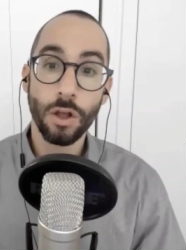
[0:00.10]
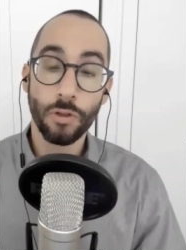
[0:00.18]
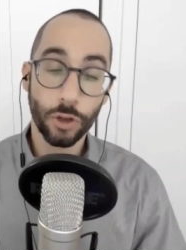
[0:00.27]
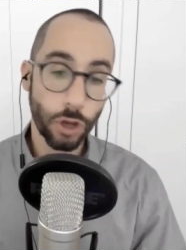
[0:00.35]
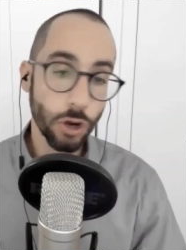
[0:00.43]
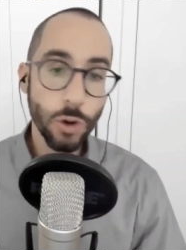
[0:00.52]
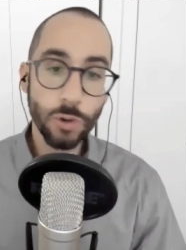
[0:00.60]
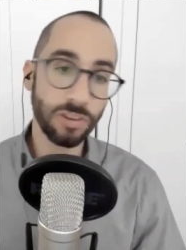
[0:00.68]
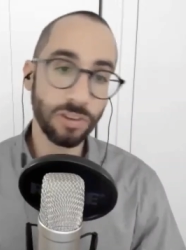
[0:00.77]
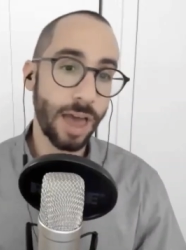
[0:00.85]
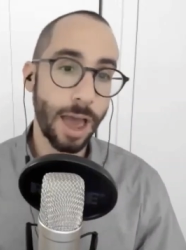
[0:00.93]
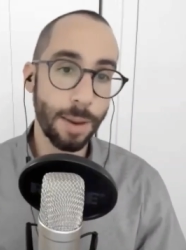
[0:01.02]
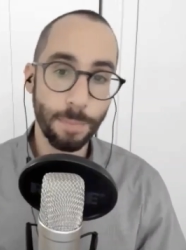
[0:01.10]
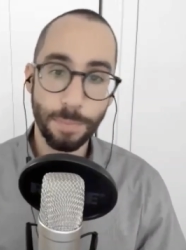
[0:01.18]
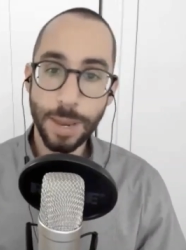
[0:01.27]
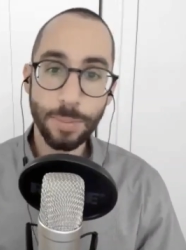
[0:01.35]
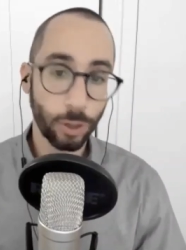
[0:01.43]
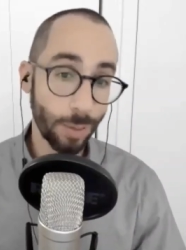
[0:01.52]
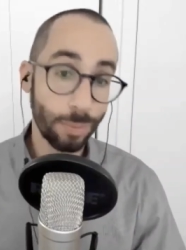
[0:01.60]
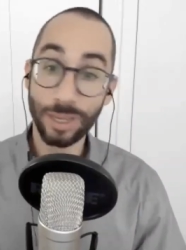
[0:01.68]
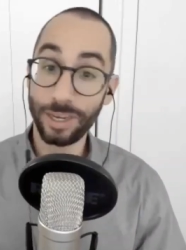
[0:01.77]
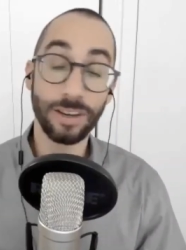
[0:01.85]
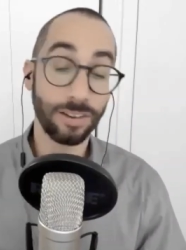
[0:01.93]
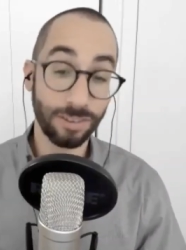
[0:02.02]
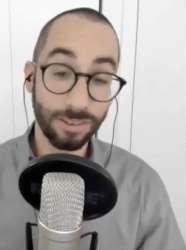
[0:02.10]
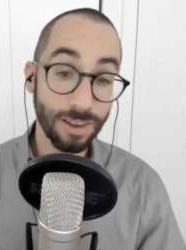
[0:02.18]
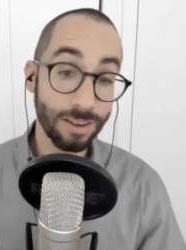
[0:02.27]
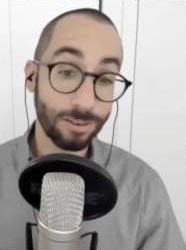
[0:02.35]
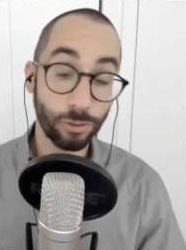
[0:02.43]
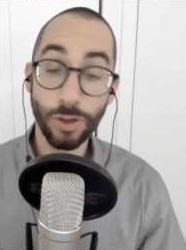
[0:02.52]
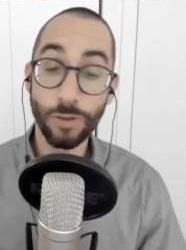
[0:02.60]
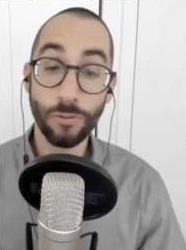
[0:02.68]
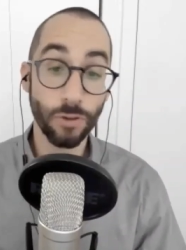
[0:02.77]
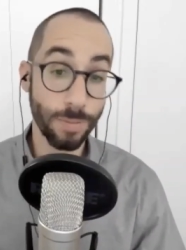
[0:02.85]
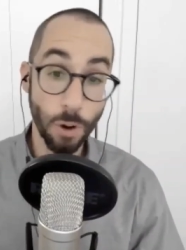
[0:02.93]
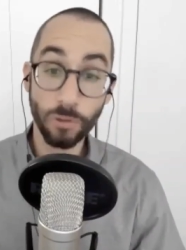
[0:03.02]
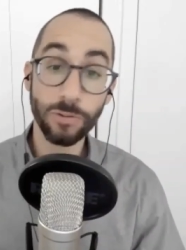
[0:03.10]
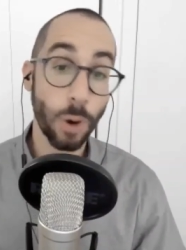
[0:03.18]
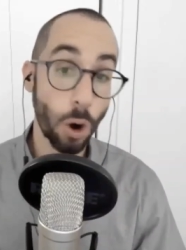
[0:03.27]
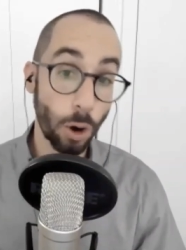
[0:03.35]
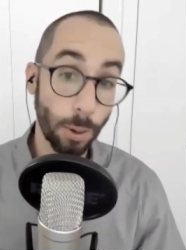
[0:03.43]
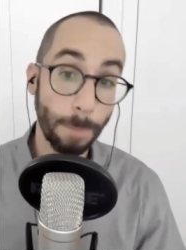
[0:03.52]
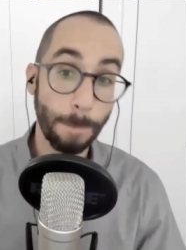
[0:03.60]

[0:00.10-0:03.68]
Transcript: The good news is that people completed it successfully for the most part,